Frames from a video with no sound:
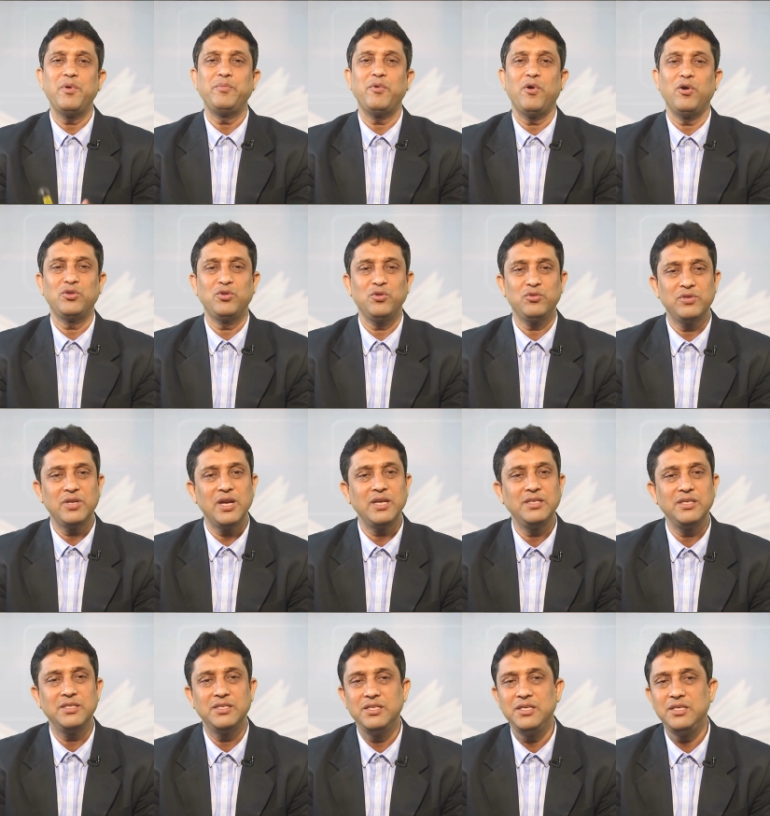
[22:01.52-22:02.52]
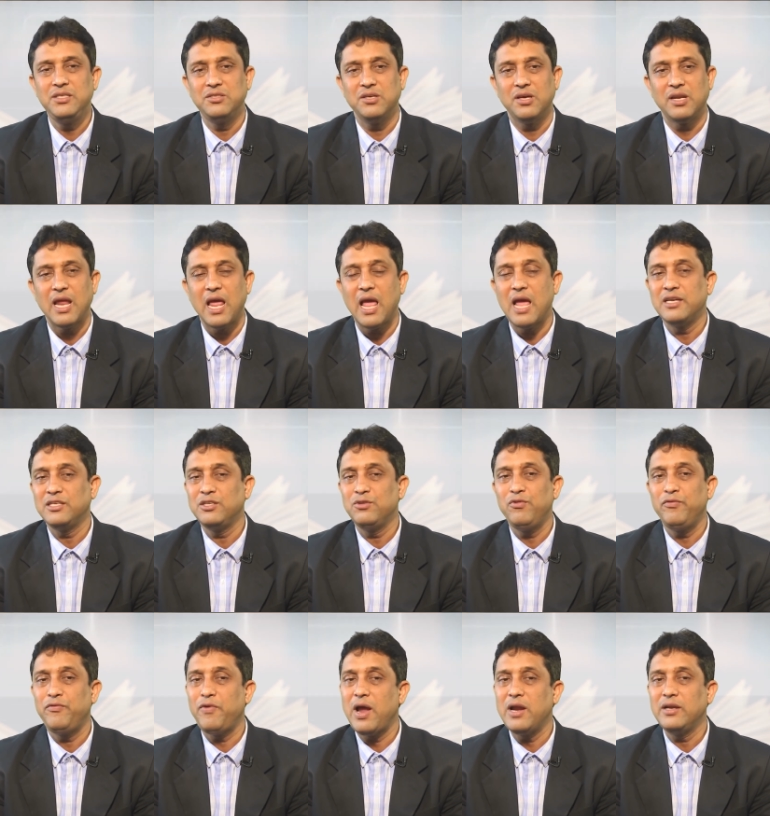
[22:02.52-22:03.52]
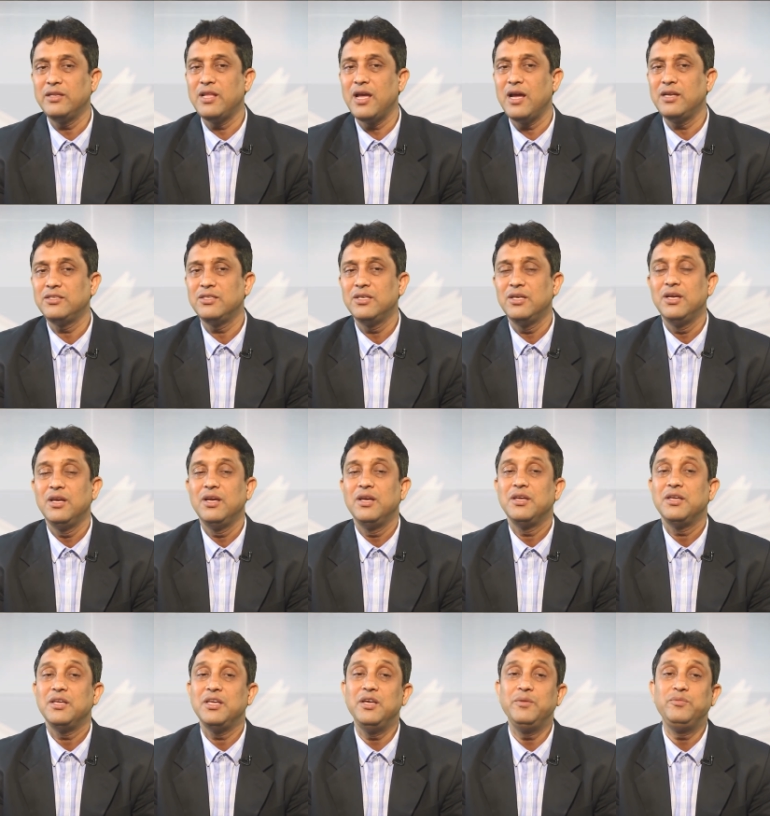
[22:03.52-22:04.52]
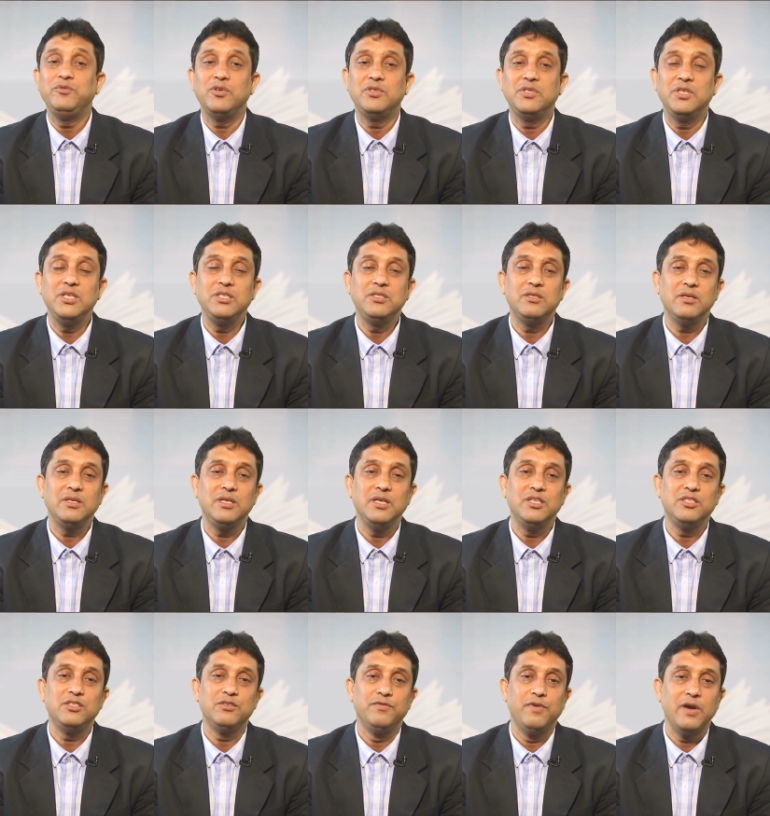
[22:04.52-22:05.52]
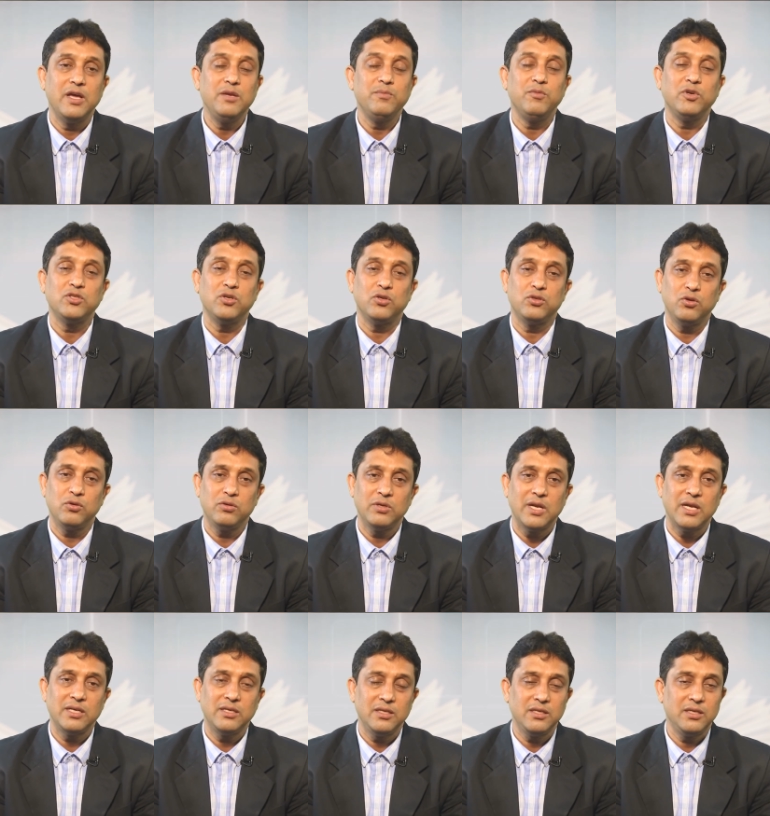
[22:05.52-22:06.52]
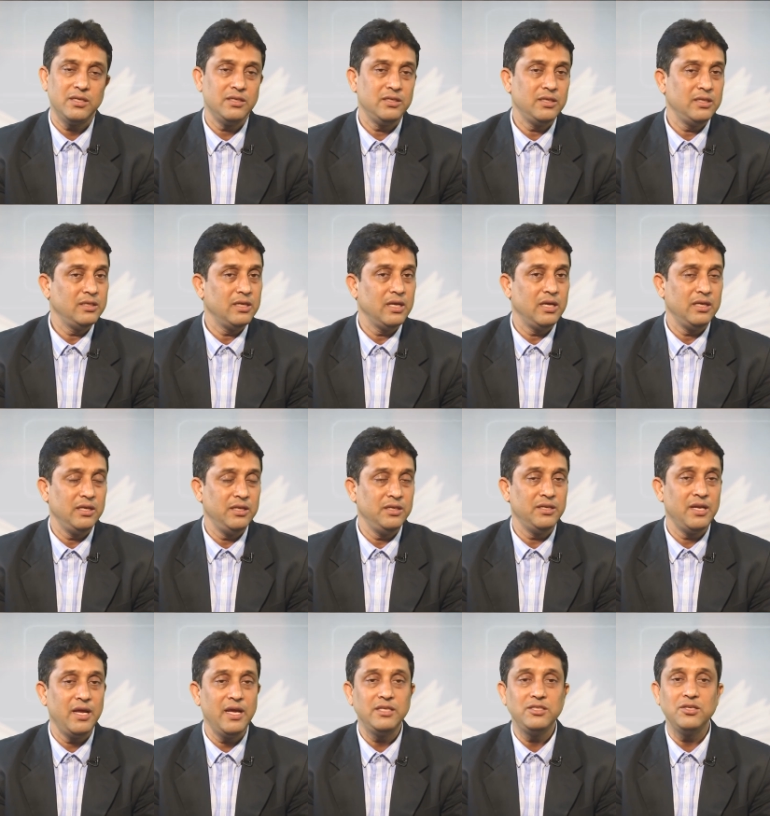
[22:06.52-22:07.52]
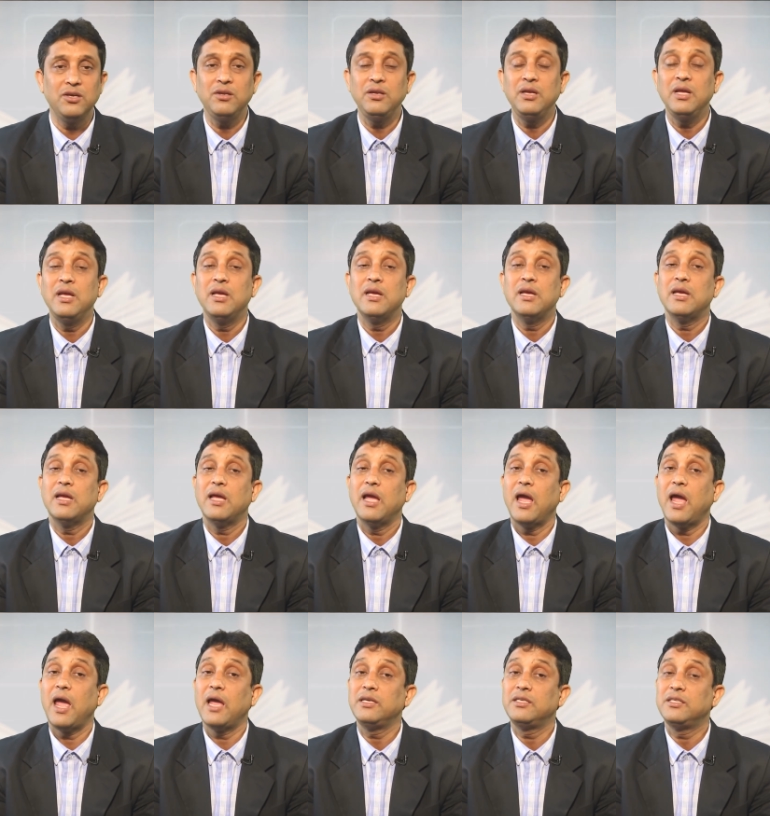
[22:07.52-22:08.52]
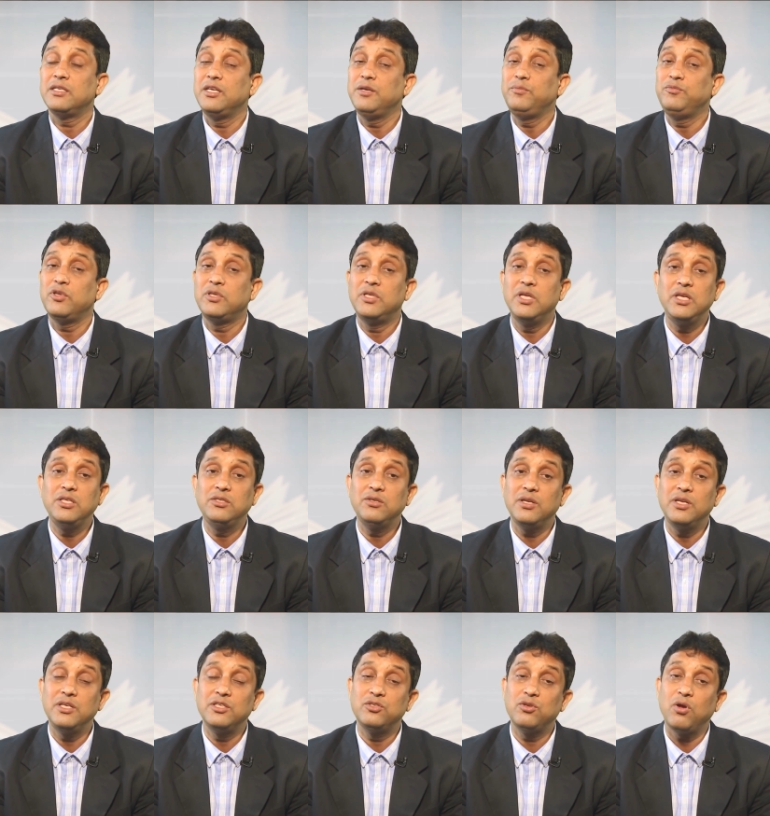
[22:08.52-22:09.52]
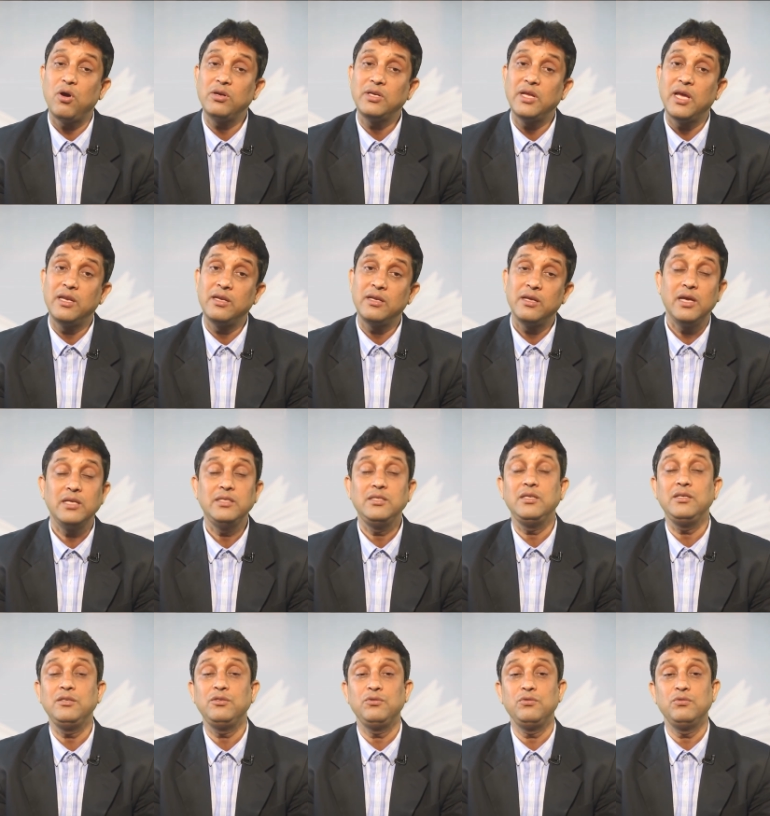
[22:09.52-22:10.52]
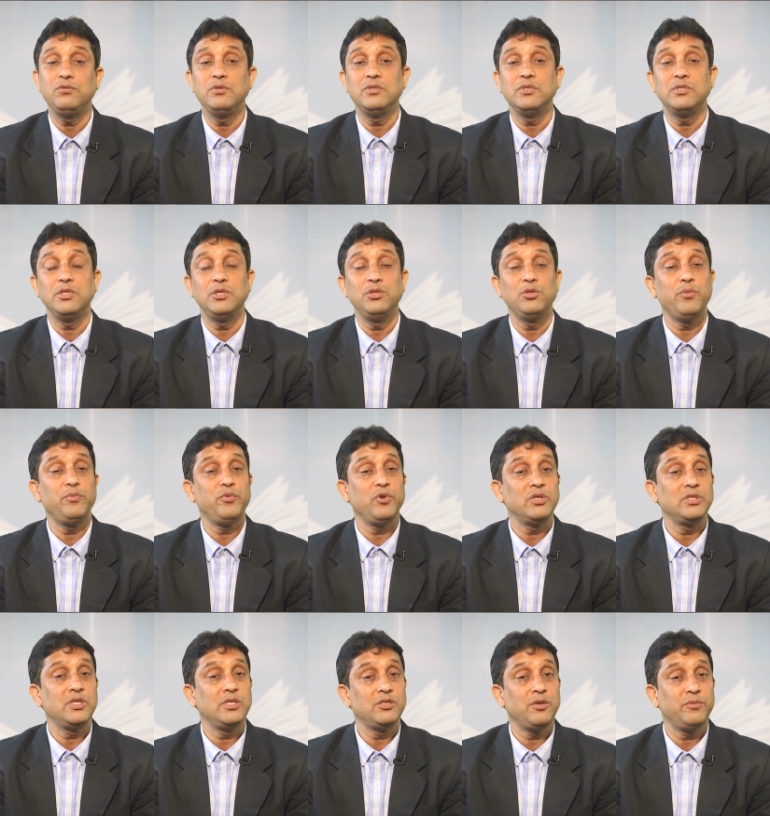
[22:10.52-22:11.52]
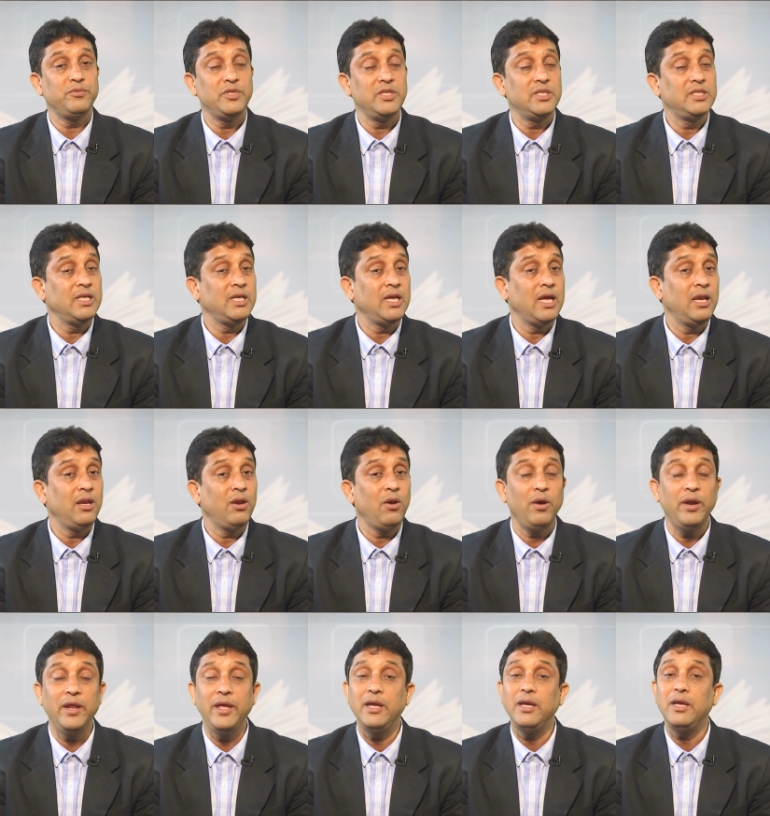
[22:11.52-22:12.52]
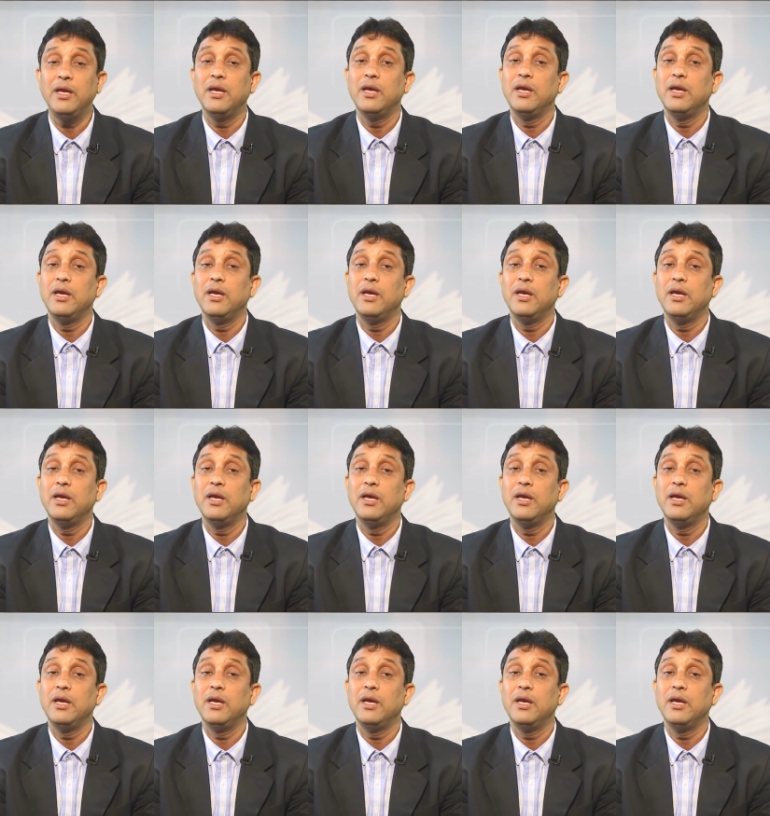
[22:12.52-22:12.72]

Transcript: of autocratic teacher, and you will find that if the teacher is very much autocratic in nature, and if the teacher is not engaging students in the process of teaching and learning,